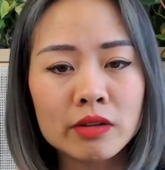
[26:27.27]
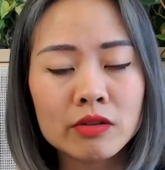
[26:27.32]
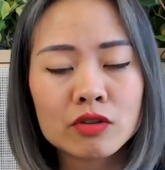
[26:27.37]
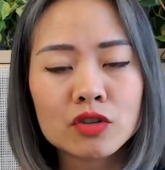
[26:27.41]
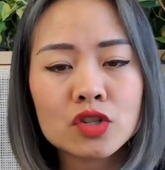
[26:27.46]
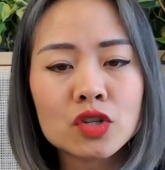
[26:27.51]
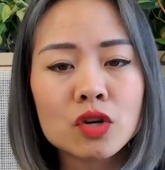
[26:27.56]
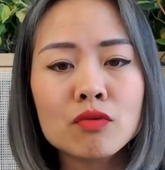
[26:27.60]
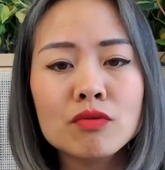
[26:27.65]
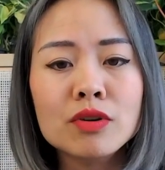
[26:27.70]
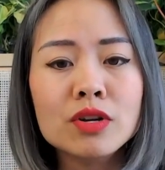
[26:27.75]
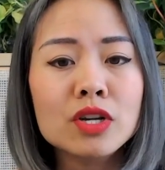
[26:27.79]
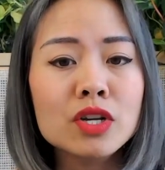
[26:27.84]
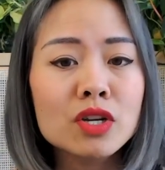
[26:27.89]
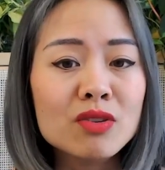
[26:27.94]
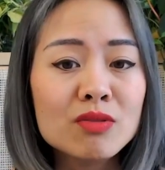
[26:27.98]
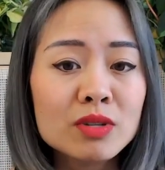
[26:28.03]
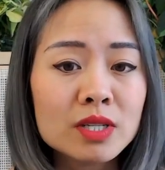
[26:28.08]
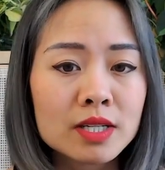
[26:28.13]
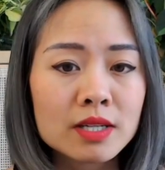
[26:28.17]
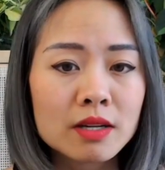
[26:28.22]
They're so
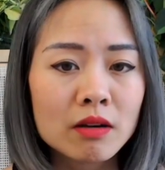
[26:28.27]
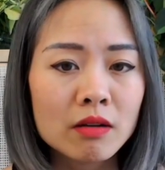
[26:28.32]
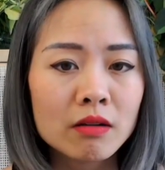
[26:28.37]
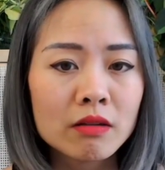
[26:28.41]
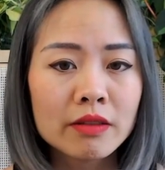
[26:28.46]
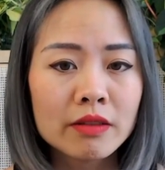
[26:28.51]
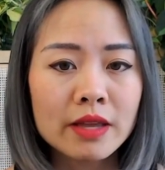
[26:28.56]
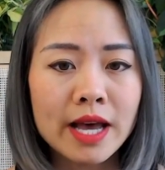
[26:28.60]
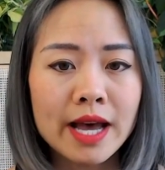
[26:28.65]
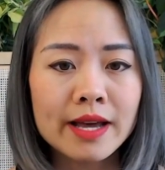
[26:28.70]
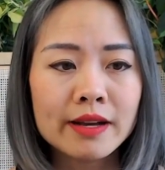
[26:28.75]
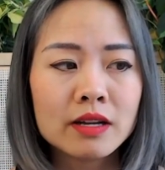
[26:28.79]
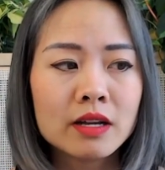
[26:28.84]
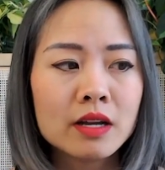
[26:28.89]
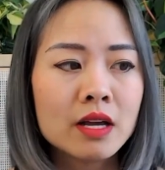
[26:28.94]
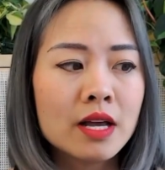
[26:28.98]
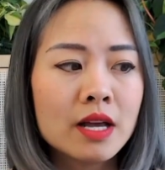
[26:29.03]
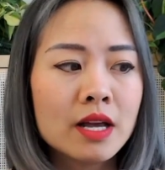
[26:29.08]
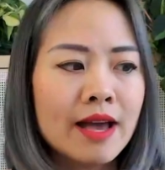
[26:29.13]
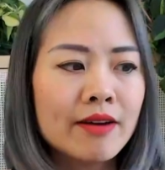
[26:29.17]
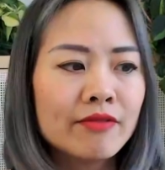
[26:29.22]
new still that
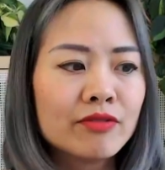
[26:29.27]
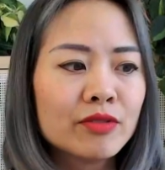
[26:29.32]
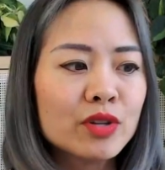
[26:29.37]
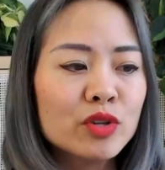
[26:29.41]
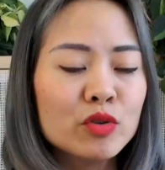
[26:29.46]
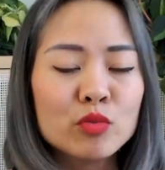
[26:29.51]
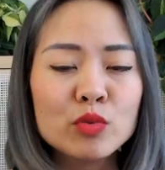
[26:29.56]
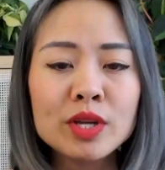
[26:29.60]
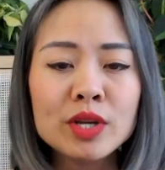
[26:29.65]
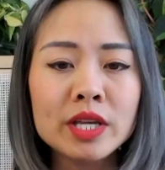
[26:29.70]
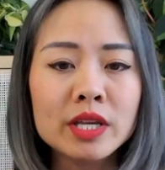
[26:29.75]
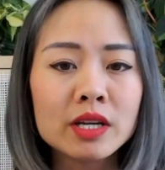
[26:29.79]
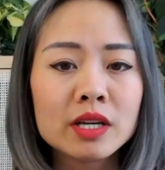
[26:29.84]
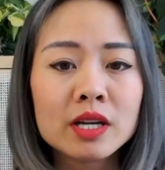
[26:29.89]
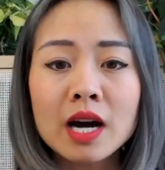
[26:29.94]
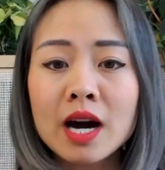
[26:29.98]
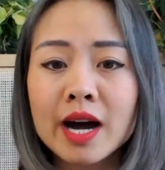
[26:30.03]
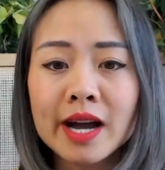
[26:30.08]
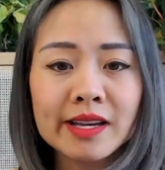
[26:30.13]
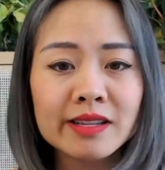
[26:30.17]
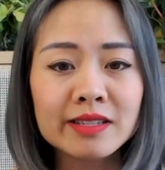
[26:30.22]
every week
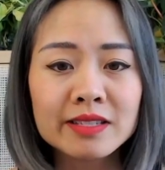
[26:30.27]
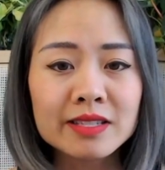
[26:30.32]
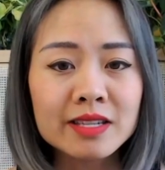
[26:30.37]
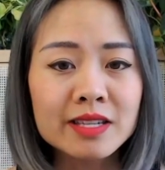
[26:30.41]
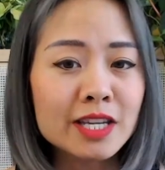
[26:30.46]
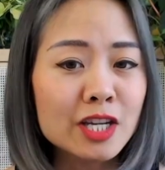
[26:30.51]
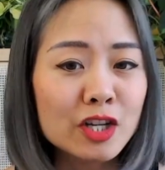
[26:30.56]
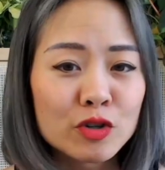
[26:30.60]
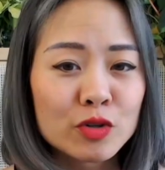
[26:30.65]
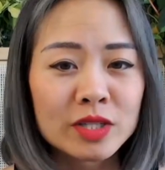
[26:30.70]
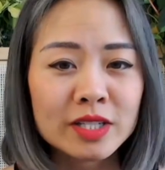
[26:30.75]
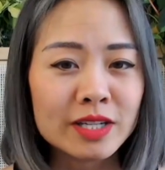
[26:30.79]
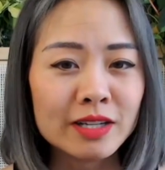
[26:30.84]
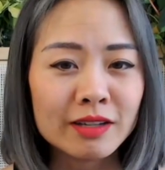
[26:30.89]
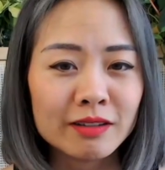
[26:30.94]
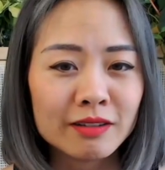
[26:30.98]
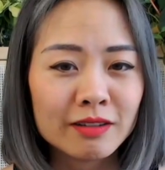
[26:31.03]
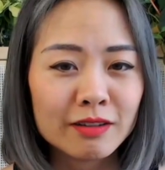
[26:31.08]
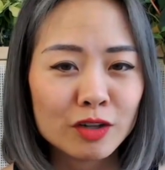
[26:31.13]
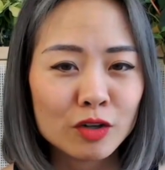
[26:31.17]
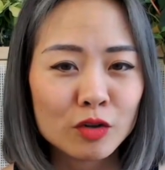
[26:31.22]
I see
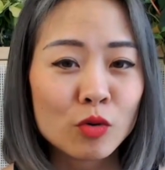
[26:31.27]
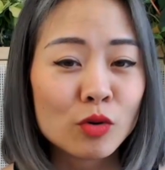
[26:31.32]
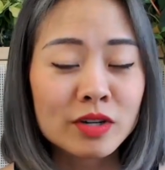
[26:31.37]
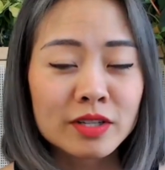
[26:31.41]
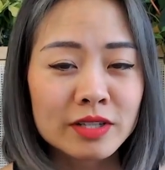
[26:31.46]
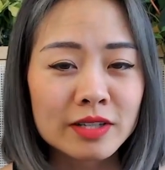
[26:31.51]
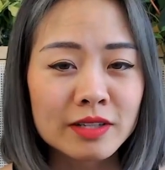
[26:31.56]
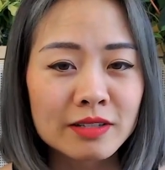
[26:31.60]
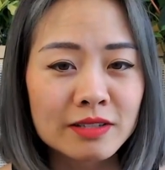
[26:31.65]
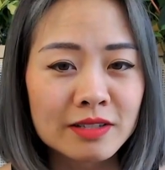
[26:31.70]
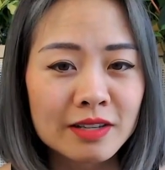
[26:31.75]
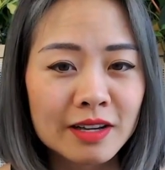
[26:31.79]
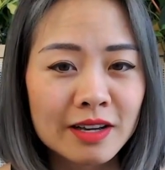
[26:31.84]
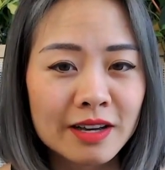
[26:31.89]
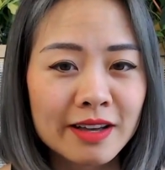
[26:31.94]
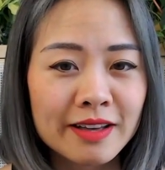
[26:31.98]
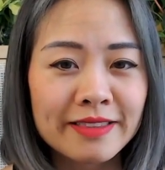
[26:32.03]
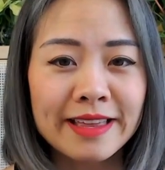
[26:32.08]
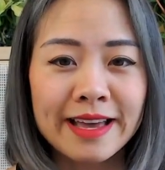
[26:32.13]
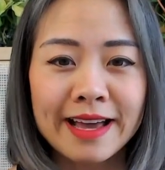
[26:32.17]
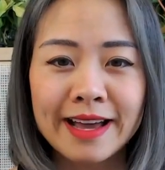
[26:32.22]
interesting courses
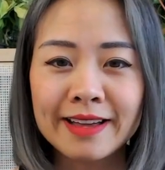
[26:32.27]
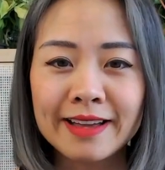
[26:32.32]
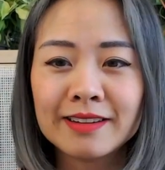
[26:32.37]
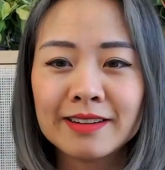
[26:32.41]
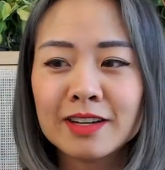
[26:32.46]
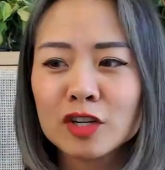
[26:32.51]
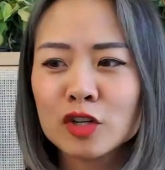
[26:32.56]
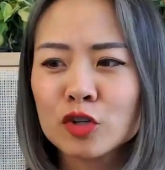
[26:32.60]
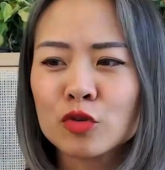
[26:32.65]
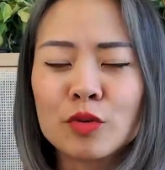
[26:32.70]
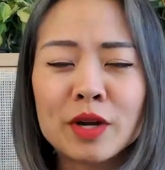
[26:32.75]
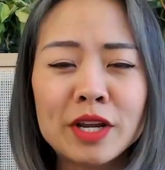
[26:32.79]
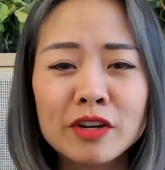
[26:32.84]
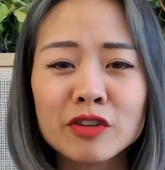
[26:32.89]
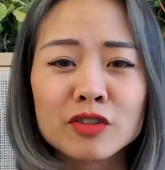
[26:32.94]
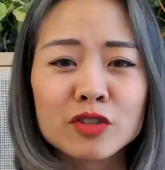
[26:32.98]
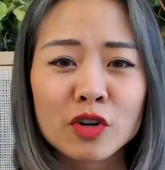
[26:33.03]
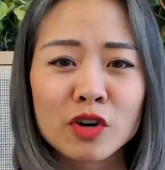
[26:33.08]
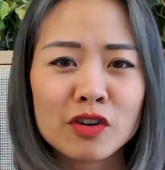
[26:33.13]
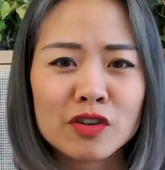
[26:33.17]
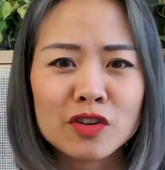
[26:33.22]
that
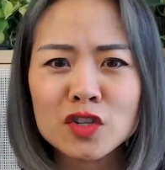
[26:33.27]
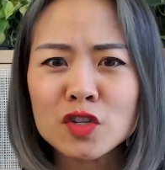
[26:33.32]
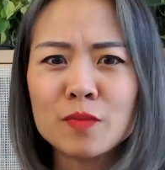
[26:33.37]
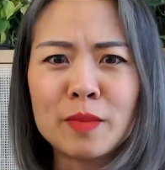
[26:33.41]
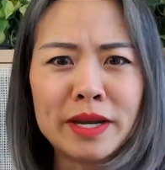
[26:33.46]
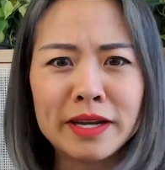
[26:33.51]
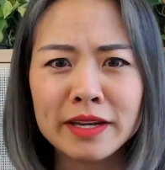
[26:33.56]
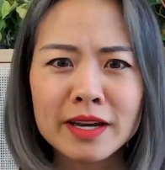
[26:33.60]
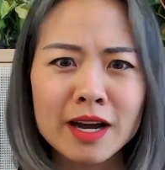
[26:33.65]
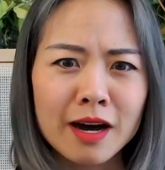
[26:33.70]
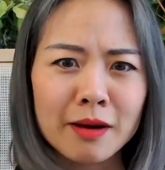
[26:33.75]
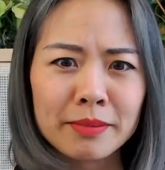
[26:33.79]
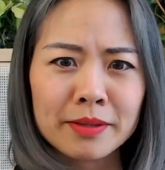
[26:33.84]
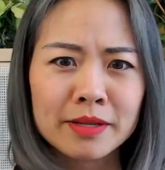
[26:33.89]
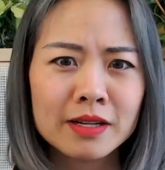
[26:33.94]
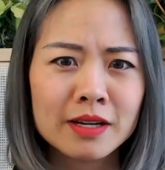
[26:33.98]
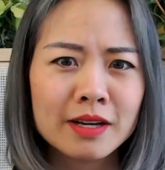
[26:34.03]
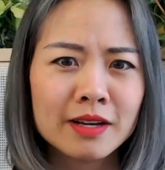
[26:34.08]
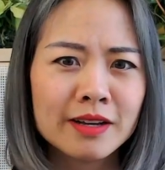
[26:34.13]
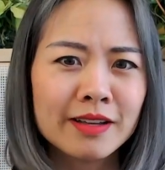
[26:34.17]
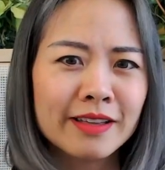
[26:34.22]
creators are spinning up,
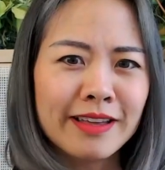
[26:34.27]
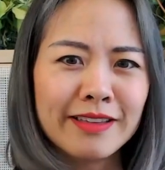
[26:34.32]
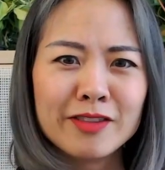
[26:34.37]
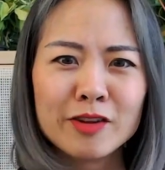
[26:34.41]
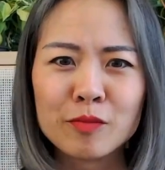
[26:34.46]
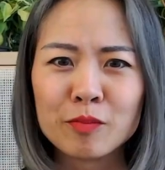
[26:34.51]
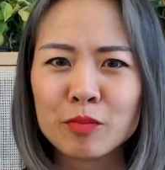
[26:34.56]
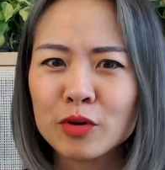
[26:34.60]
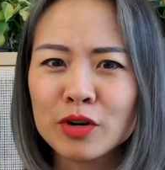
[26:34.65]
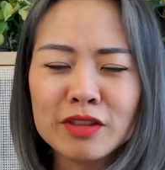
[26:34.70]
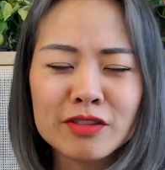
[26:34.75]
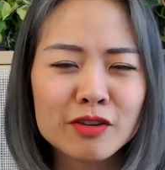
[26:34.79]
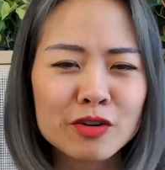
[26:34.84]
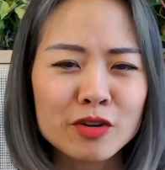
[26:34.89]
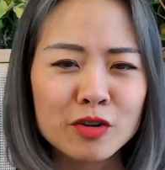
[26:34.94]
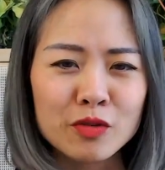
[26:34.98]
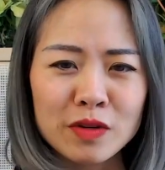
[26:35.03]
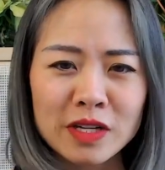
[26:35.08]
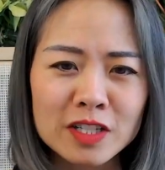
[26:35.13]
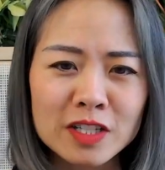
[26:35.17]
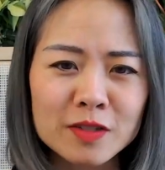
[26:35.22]
and they're putting their
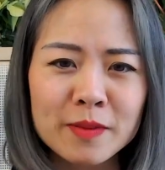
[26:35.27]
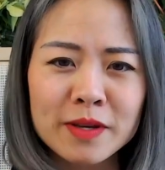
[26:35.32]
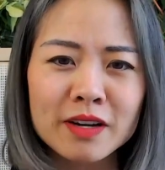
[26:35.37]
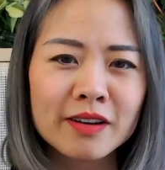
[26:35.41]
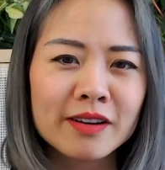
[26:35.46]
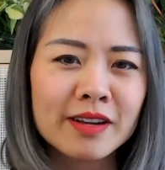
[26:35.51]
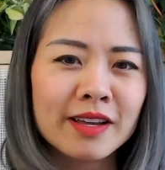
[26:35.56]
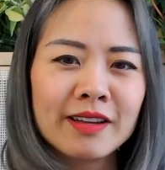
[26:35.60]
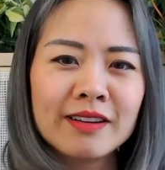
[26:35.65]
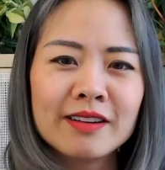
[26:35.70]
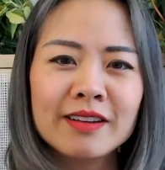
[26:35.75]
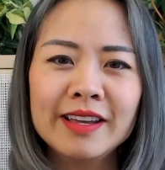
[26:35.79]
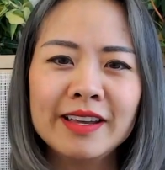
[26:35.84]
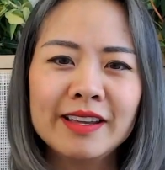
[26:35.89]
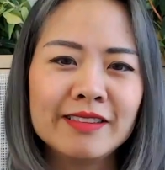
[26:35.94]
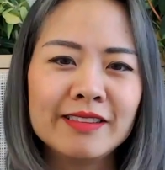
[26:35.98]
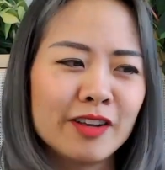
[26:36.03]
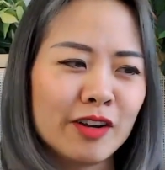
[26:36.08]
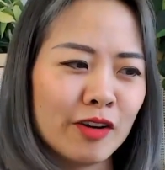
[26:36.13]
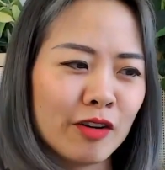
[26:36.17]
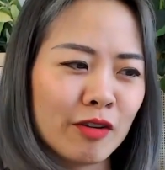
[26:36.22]
unique spin on it,
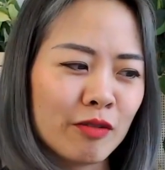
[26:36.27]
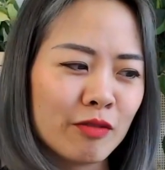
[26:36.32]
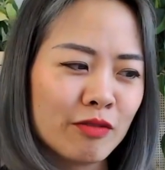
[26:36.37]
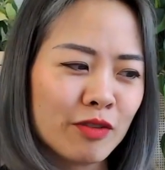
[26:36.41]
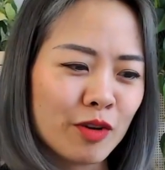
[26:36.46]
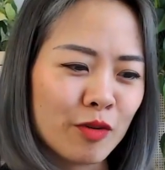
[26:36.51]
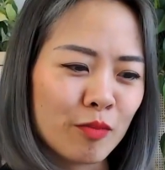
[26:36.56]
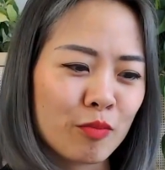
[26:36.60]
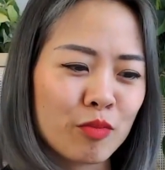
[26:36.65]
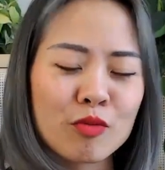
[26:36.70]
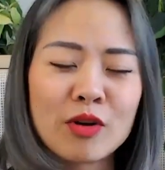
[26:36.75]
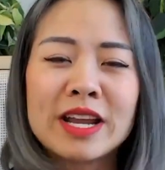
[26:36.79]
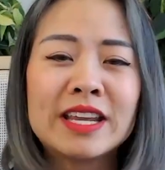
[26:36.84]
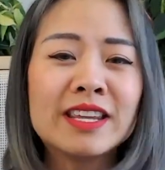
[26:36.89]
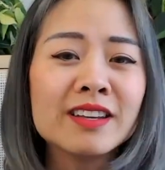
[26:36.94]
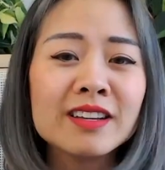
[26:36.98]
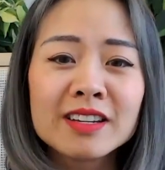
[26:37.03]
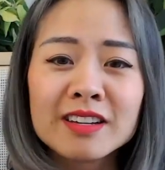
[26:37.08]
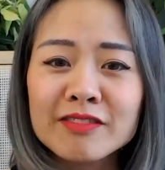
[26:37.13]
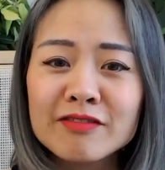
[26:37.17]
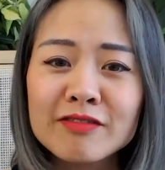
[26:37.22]
and they're
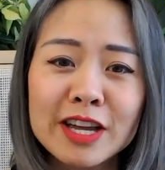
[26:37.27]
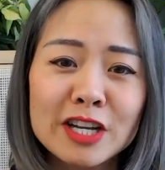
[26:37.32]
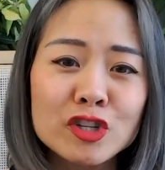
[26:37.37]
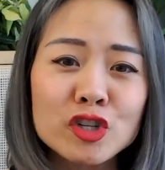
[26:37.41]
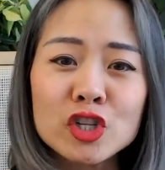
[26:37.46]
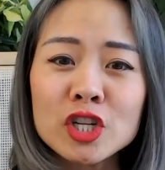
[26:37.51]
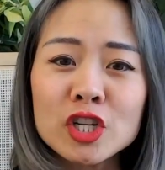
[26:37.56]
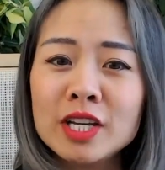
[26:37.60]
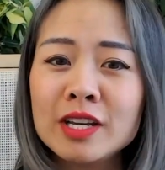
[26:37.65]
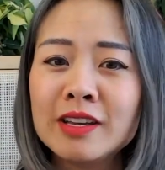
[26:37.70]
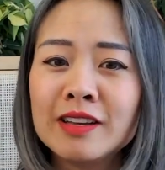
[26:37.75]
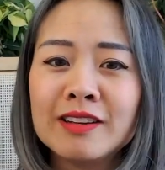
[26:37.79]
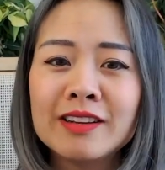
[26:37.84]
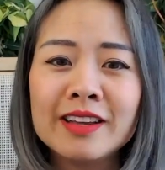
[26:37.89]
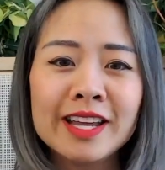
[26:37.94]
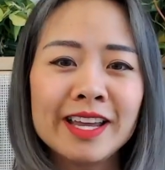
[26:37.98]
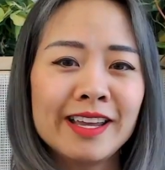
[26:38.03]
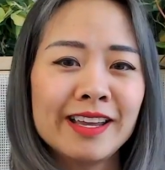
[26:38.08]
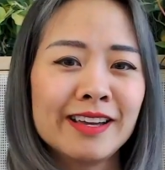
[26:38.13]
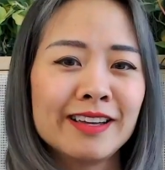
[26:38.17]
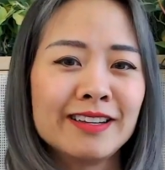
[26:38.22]
breaking convention
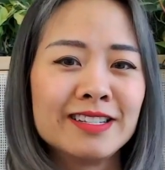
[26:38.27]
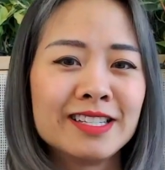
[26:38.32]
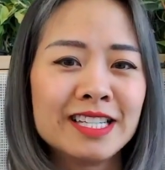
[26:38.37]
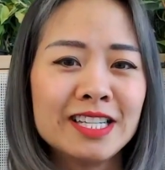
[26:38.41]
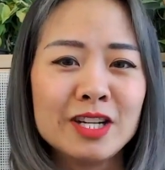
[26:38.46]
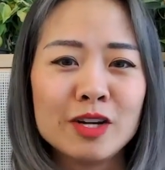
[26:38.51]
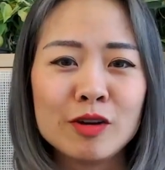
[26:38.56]
and